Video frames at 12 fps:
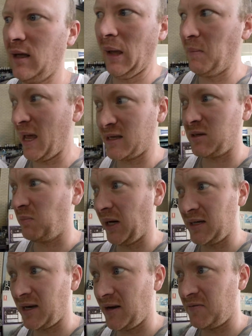Mazda
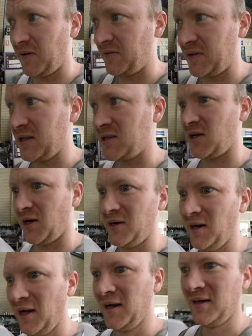BT50. So
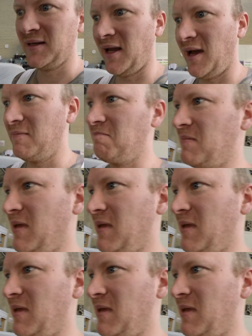yeah,